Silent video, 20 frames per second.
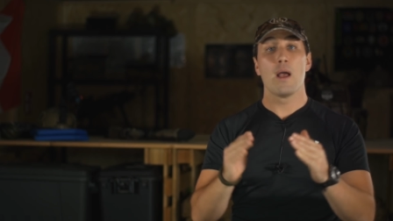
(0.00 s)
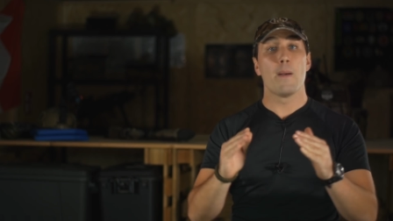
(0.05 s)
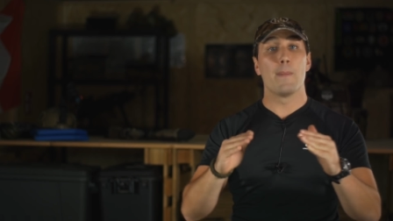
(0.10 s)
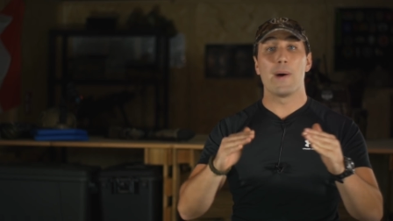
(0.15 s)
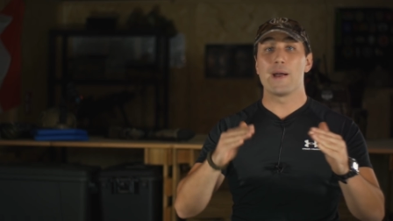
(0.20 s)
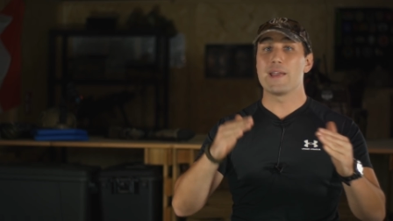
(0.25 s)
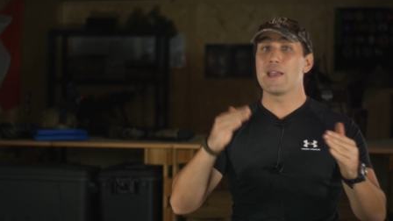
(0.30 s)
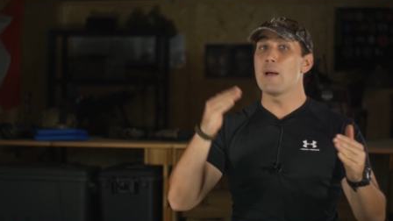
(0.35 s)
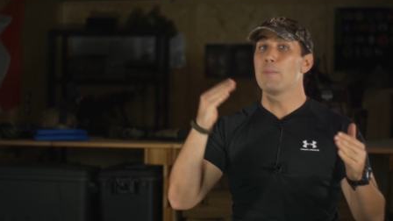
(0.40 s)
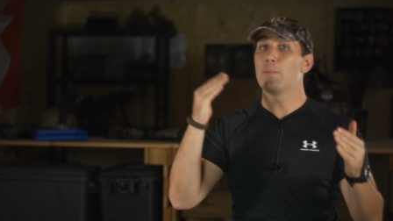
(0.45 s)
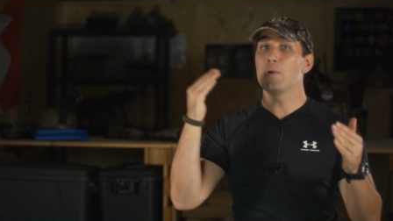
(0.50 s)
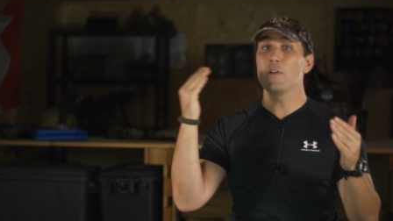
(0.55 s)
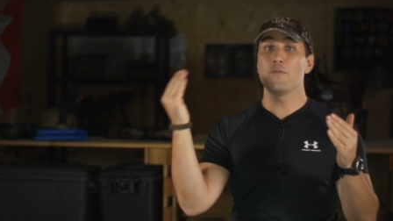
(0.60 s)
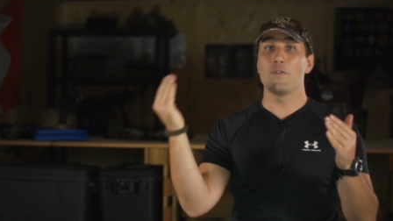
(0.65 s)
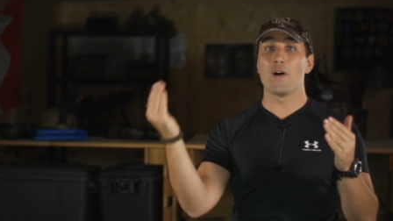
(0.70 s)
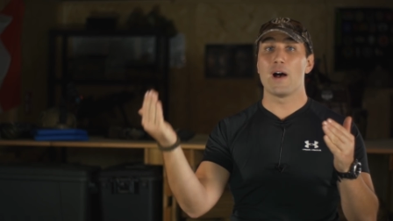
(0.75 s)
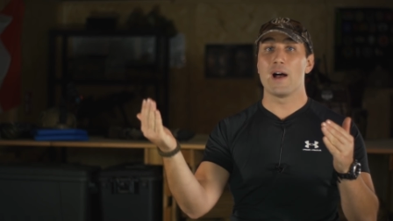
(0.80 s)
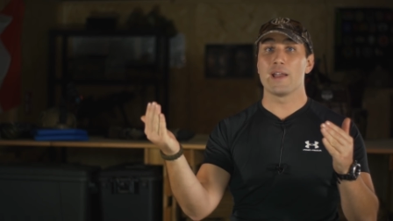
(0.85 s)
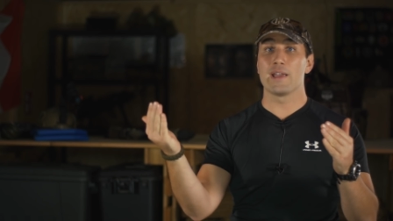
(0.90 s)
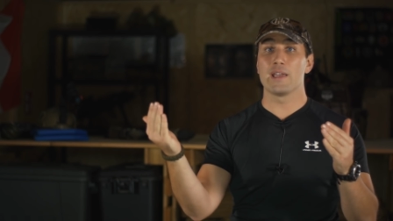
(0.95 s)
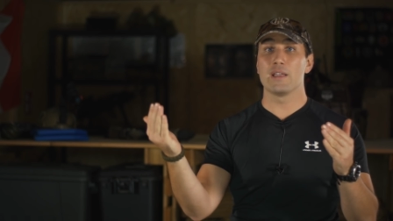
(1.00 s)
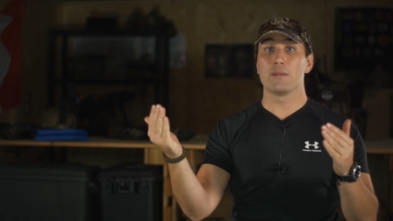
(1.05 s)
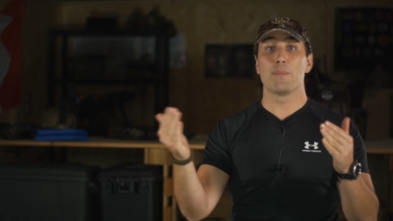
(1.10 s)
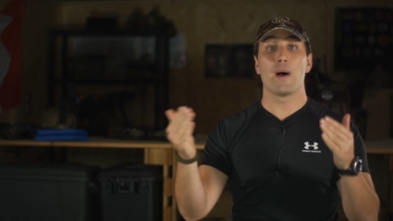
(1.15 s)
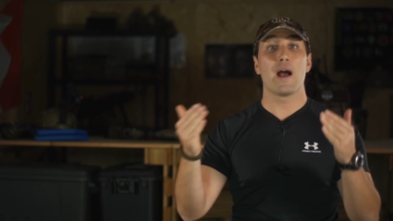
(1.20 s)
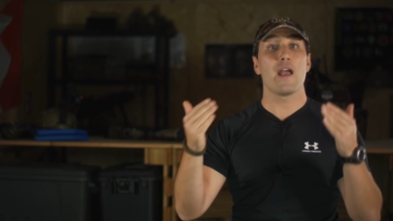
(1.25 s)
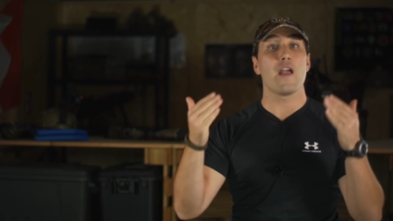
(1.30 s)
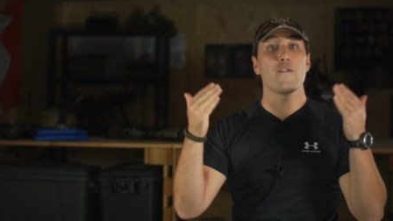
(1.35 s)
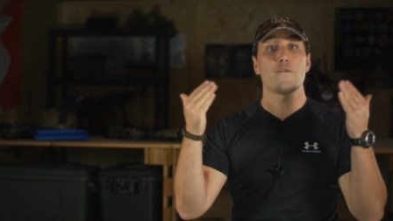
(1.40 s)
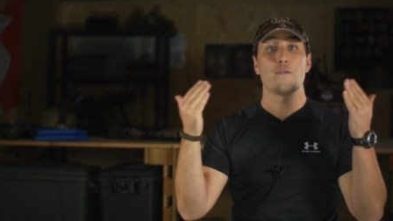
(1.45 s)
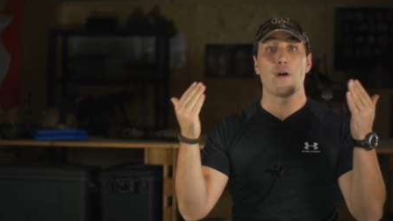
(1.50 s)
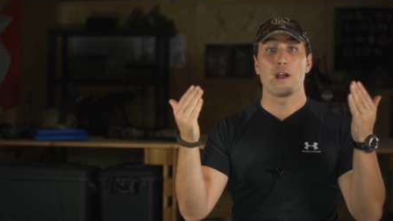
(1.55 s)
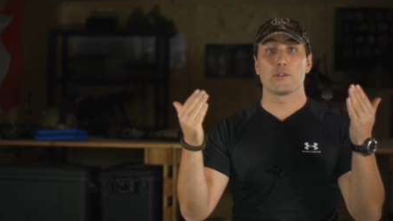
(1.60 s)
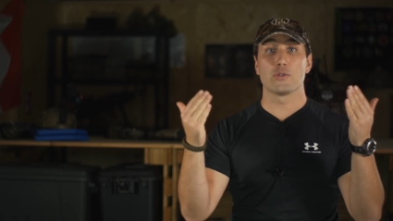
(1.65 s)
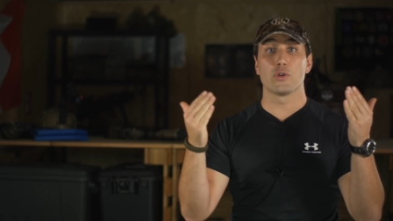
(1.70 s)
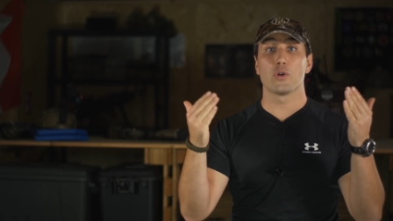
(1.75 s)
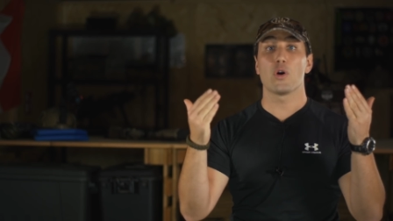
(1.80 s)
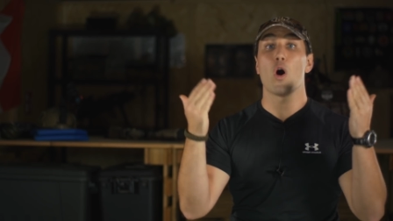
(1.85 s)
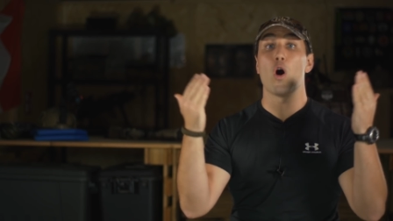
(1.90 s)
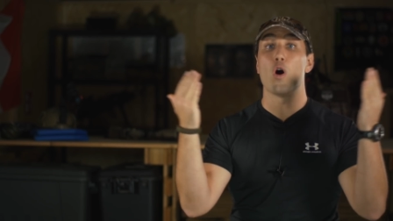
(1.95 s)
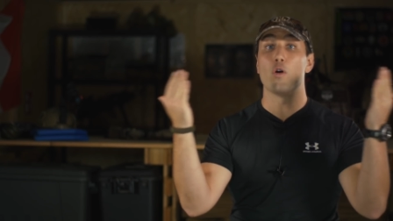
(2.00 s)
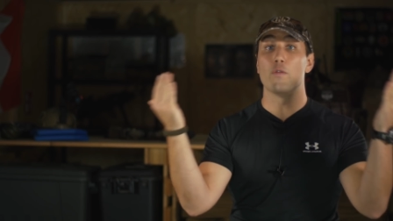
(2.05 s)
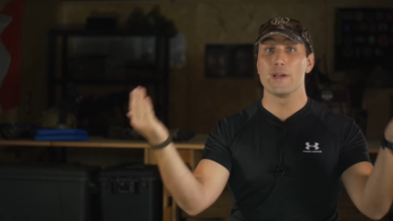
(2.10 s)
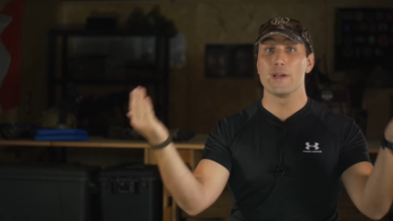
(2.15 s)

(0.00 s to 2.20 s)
by amplifying it by a factor of